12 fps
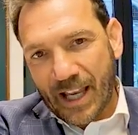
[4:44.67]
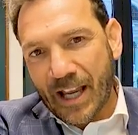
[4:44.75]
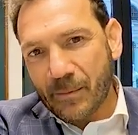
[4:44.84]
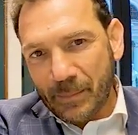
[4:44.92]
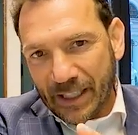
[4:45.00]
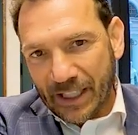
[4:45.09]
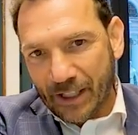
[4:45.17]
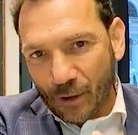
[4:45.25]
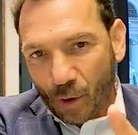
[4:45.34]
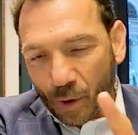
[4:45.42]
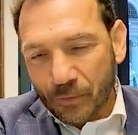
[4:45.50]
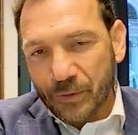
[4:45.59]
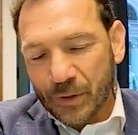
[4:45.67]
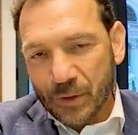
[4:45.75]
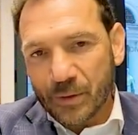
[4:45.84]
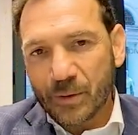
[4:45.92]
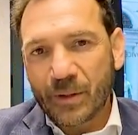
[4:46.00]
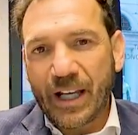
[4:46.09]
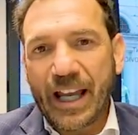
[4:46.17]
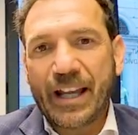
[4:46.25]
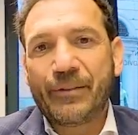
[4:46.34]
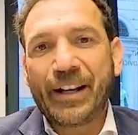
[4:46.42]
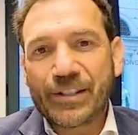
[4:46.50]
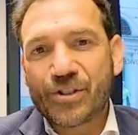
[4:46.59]
how many of you
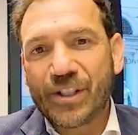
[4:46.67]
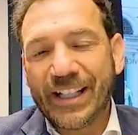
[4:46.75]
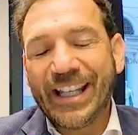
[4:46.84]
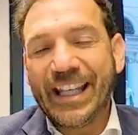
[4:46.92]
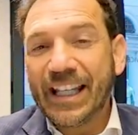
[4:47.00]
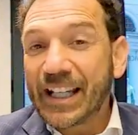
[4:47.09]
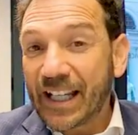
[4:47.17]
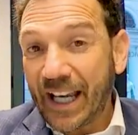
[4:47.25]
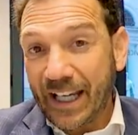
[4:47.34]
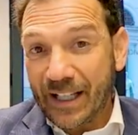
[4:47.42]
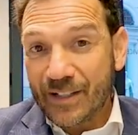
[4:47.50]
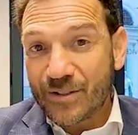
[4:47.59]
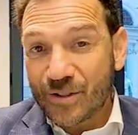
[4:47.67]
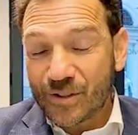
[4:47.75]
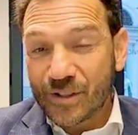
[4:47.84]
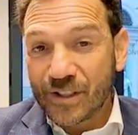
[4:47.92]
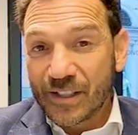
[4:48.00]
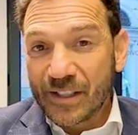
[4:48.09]
have actually engaged